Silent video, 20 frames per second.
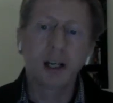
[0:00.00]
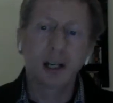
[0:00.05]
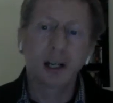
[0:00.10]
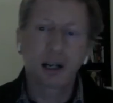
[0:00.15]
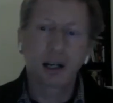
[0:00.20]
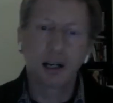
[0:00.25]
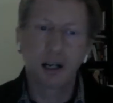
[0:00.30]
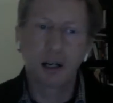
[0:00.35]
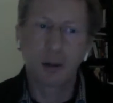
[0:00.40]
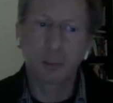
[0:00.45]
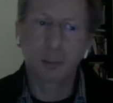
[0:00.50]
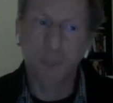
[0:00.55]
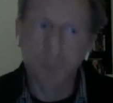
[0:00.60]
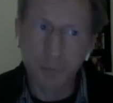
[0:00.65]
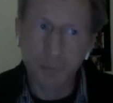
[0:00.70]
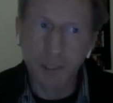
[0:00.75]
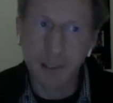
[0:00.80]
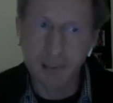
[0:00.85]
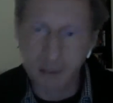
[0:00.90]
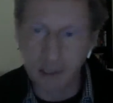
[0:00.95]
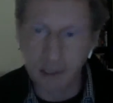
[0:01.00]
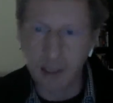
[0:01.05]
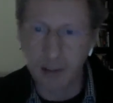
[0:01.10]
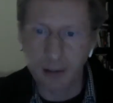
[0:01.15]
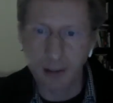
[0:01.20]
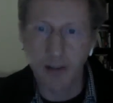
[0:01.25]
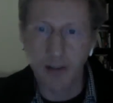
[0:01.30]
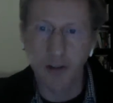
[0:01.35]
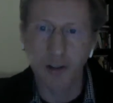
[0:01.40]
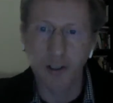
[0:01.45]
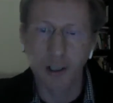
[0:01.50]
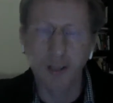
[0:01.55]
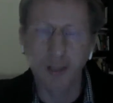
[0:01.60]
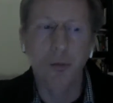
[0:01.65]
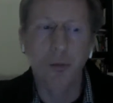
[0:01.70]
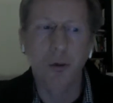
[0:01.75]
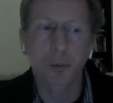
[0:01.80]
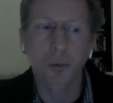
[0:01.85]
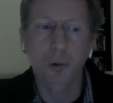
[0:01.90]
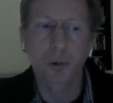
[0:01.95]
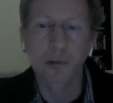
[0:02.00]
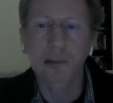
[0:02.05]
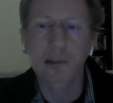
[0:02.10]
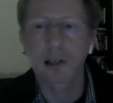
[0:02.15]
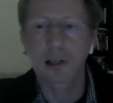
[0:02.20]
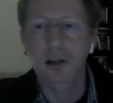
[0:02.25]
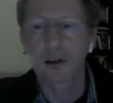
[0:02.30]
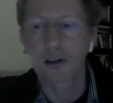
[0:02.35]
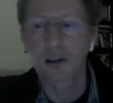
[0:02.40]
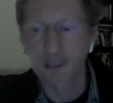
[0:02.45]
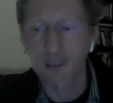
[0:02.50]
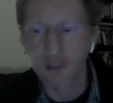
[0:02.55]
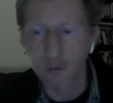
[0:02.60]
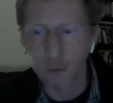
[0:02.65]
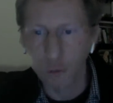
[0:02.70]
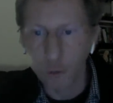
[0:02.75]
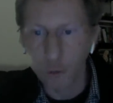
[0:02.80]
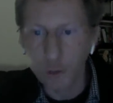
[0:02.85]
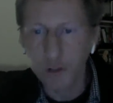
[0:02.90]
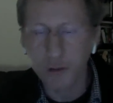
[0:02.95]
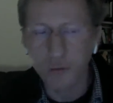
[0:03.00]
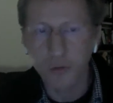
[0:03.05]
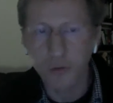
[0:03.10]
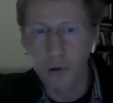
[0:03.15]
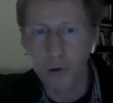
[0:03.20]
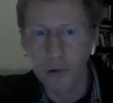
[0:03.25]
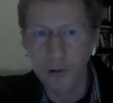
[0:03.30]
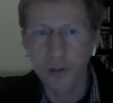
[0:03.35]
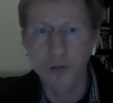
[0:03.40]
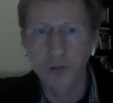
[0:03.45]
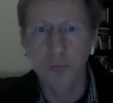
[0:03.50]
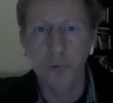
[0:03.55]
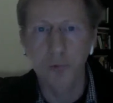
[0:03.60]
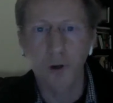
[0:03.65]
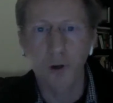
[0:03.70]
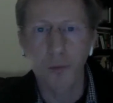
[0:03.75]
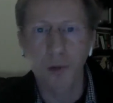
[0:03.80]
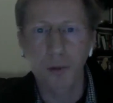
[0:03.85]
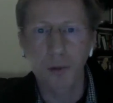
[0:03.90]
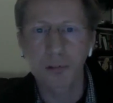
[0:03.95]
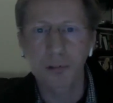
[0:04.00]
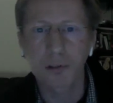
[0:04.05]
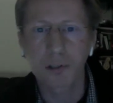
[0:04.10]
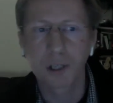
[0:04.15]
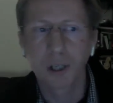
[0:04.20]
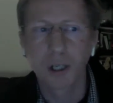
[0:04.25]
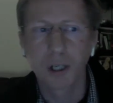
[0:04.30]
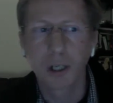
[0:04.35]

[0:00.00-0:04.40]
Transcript: But yeah, in the proposal, there are the solutions for all these problems.